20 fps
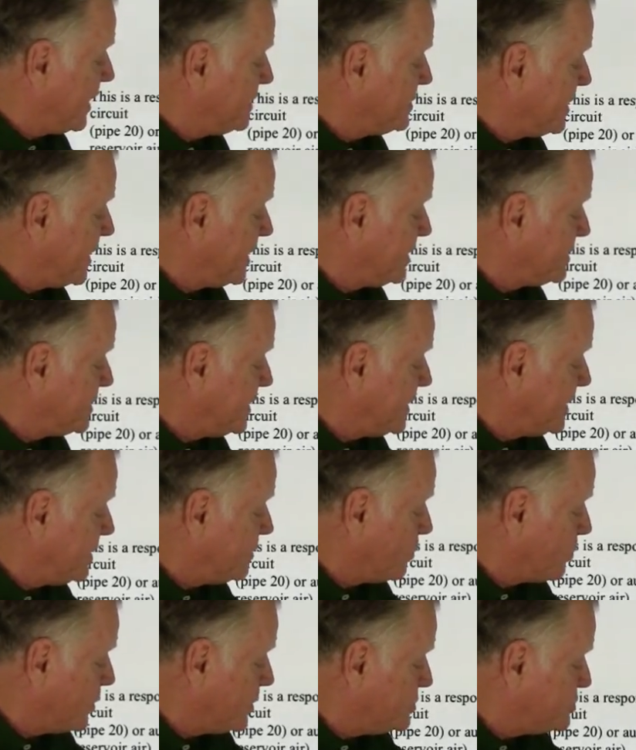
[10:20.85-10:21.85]

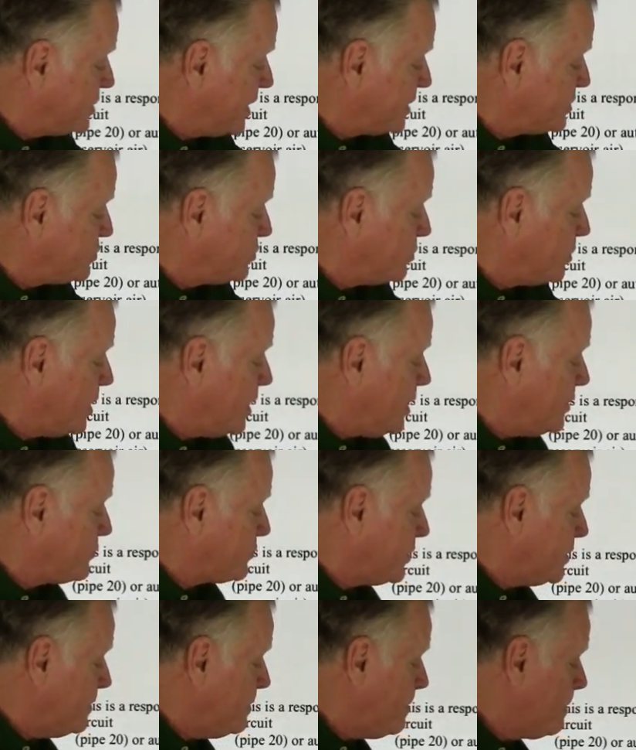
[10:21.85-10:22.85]
818, or a
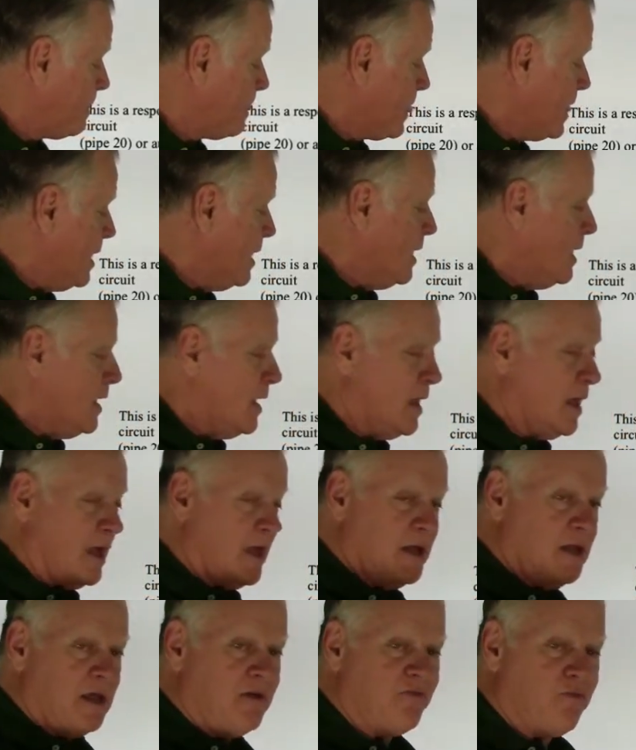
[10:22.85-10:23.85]
J200,
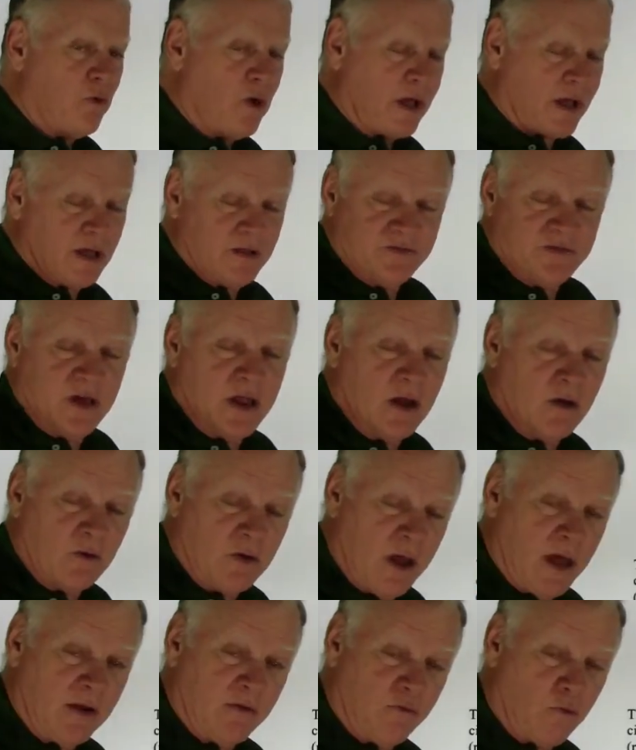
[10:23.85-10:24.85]
any four, like I said, I
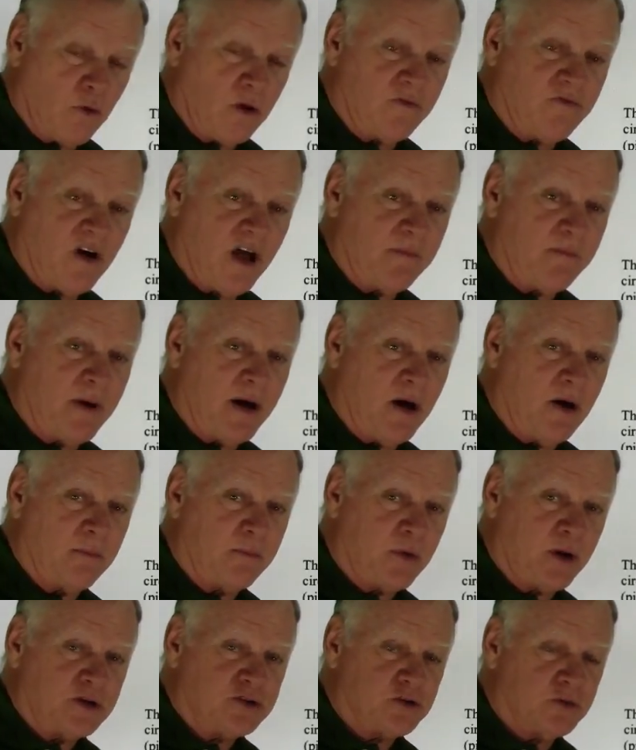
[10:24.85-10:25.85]
would have had a 45
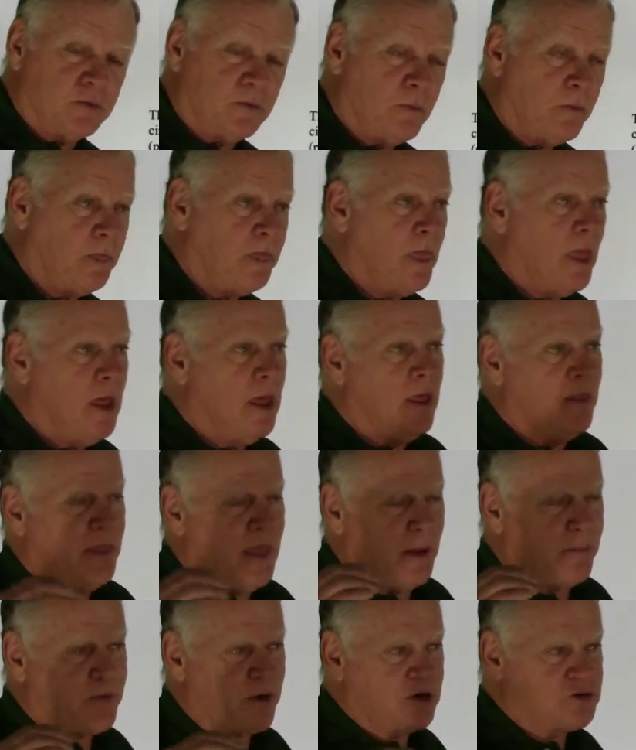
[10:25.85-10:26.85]
pound pressure.
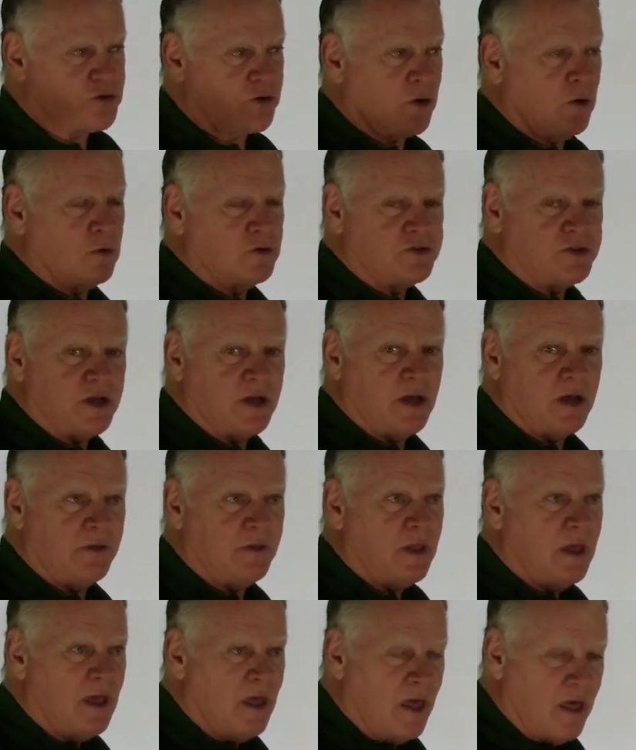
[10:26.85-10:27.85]
That pressure goes
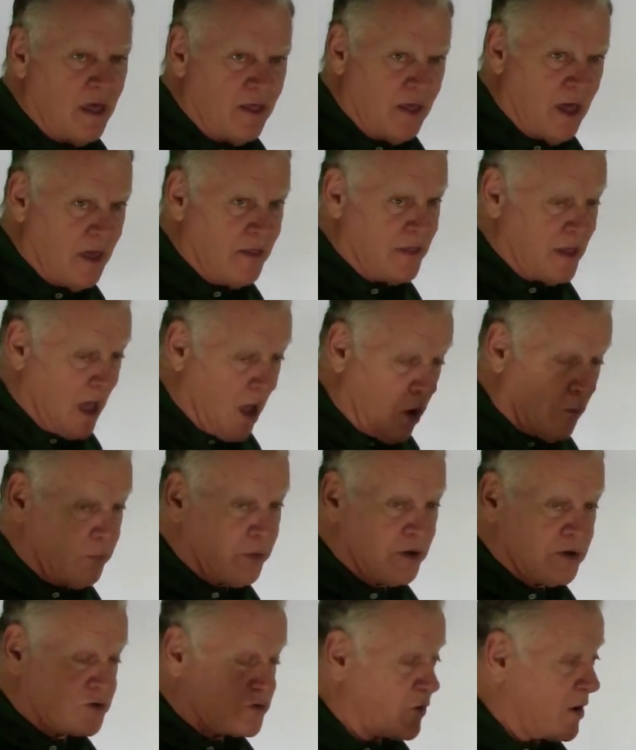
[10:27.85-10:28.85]
in, and the
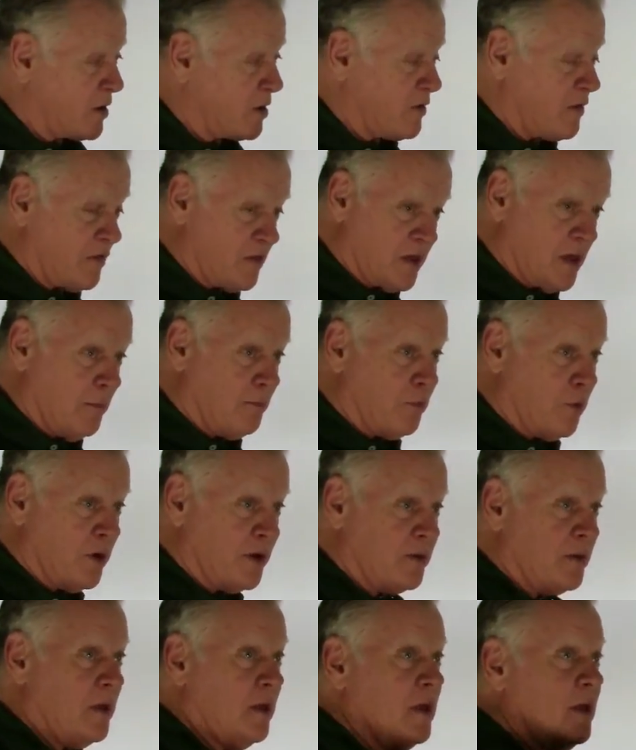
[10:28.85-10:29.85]
output is greater than the
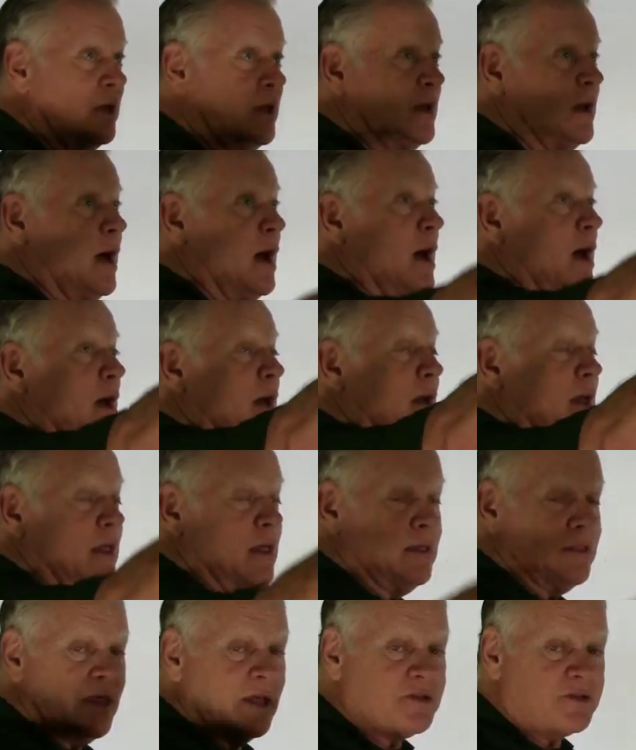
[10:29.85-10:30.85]
input,
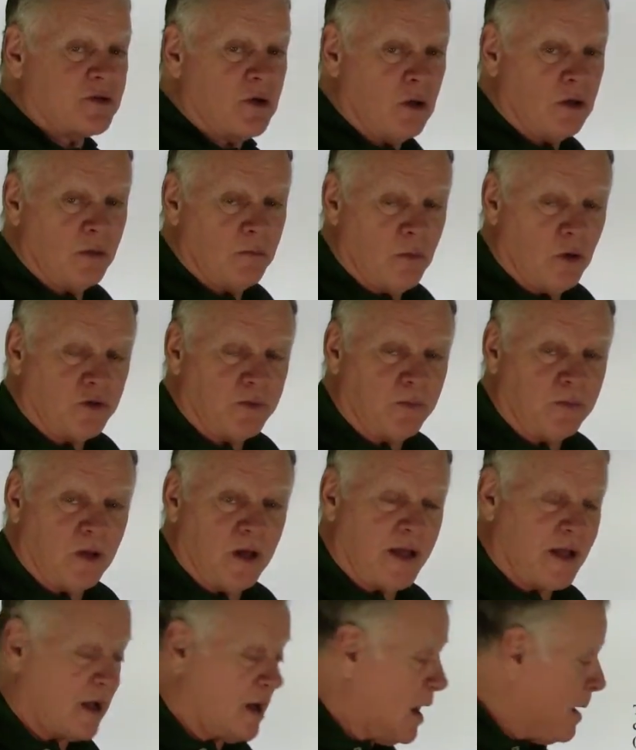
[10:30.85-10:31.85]
that's called a
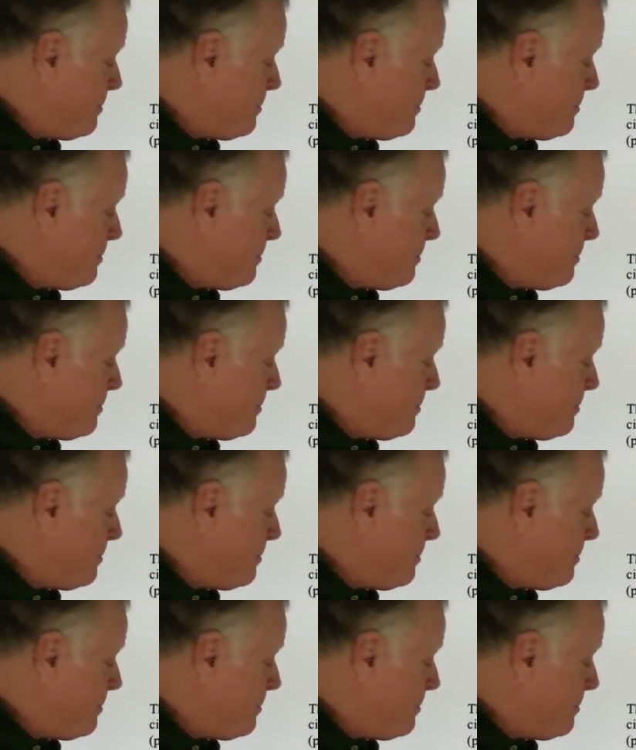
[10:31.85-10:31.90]
multiplying